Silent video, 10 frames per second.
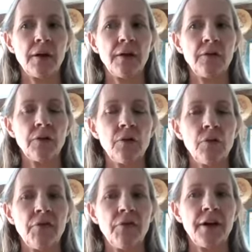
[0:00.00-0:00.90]
until
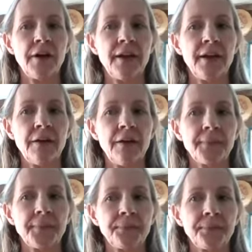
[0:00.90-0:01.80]
you find
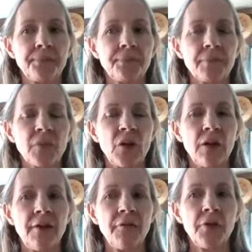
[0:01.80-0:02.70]

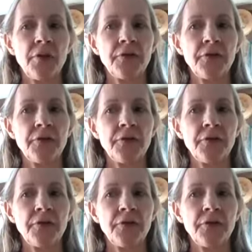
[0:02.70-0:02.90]
a level